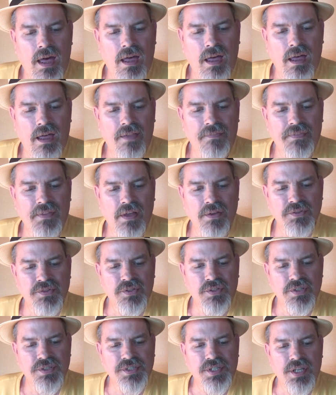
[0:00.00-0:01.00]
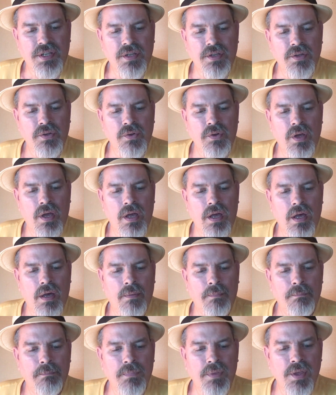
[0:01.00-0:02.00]
Uh, those are the two
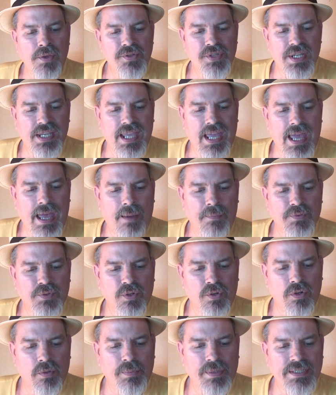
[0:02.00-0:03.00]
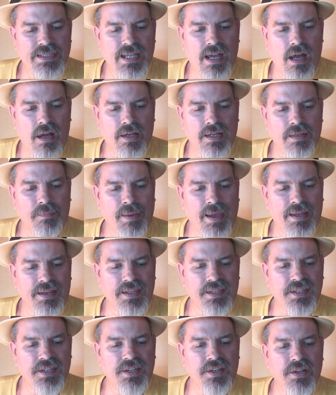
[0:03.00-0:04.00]
music apps we're going to be talking about
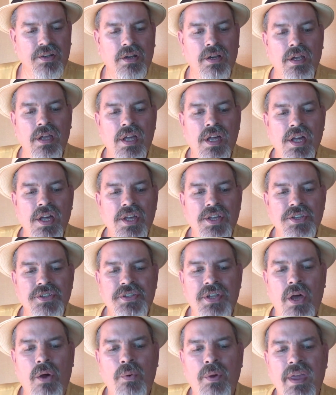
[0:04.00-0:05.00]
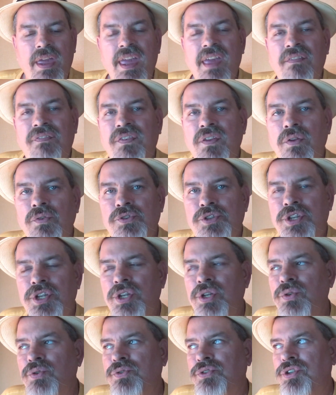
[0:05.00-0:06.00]
in here. So if you
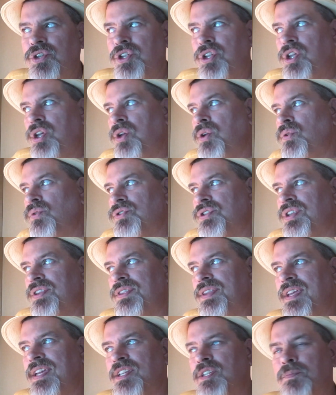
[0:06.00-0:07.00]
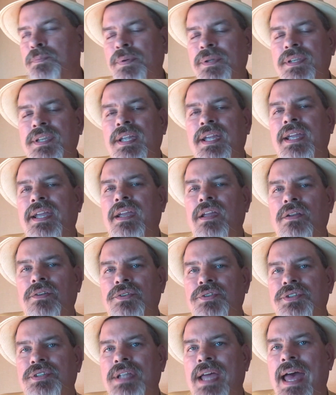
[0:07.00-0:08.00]
choose to use this
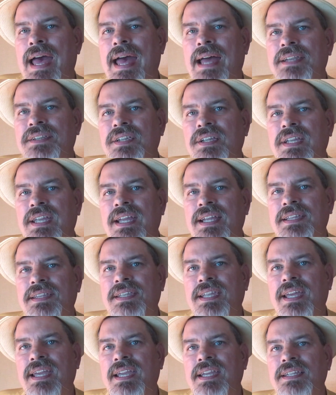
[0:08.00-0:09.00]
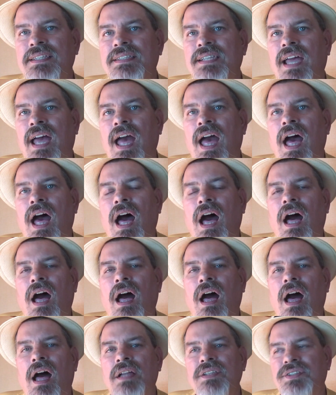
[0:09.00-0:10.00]
particular site to get these,
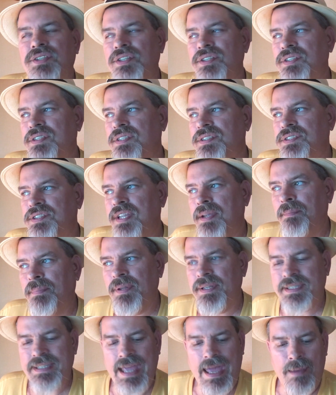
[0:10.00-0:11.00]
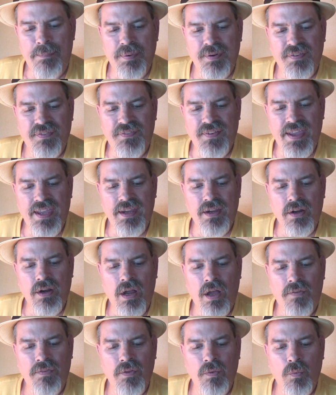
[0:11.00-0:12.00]
uh, just simply tap your finger
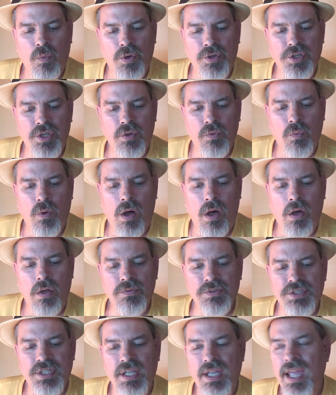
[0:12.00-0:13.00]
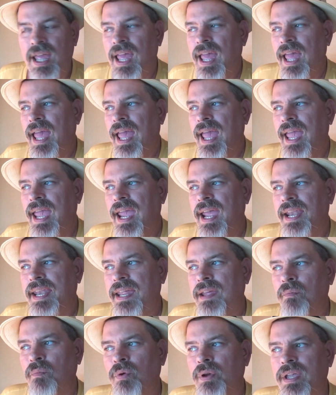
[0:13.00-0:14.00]
on the one you want and
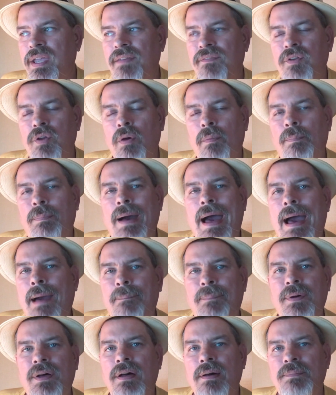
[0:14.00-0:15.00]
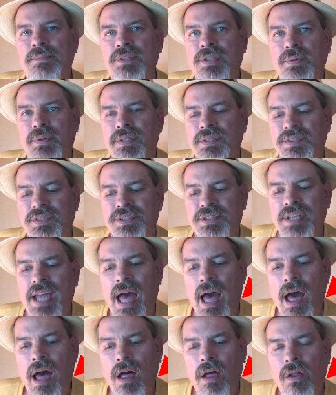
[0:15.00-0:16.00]
it will give you a pop-up to
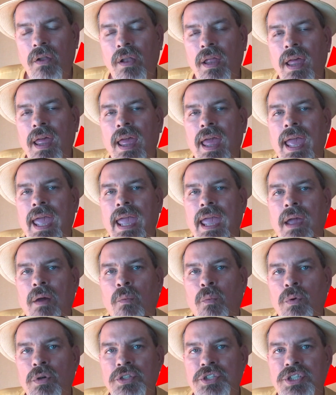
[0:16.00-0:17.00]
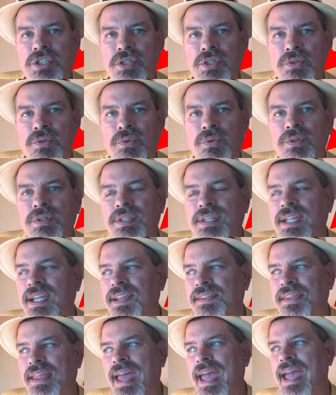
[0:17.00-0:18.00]
install. And once you
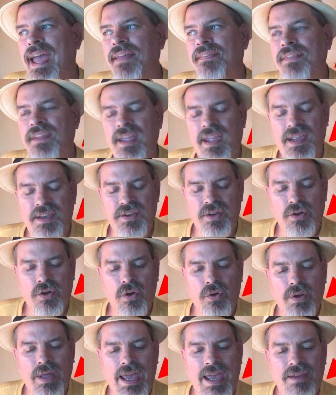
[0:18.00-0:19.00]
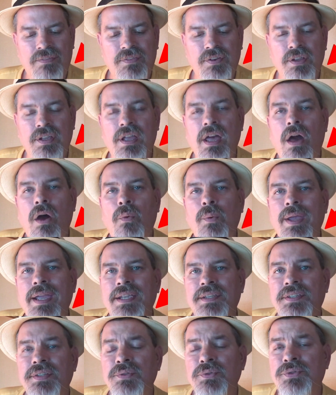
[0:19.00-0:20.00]
get that, then you're going to have to go
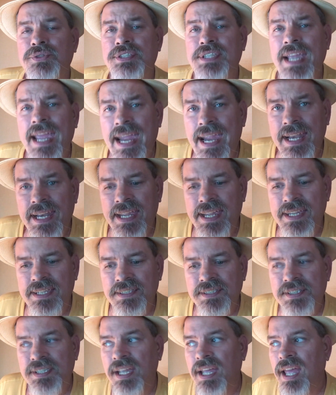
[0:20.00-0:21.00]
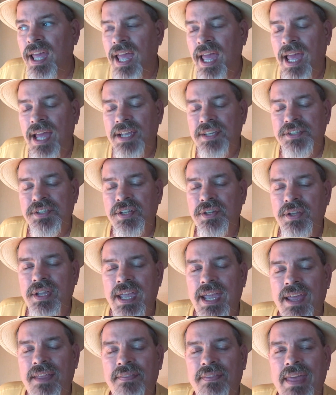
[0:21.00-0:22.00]
into settings to
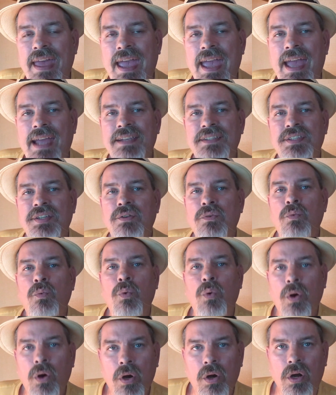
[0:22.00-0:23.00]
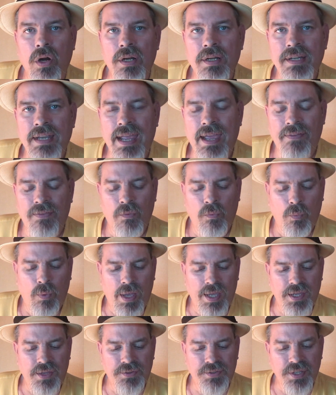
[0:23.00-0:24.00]
get that to work. Now, the
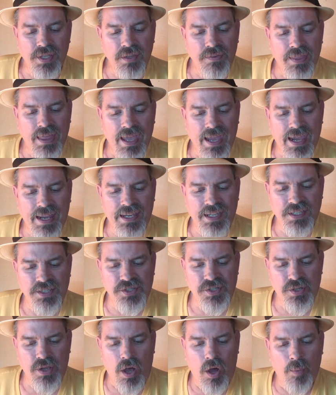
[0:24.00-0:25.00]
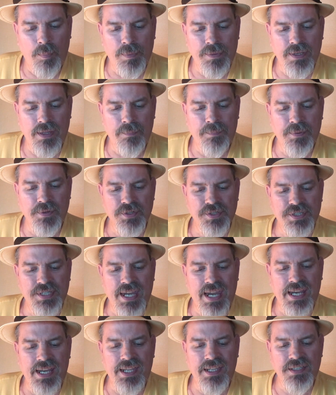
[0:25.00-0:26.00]
way you do that is you open up your
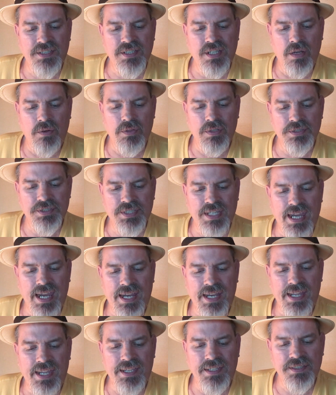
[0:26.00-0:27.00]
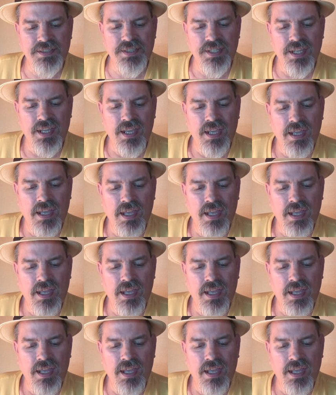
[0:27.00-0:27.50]
settings, go to settings,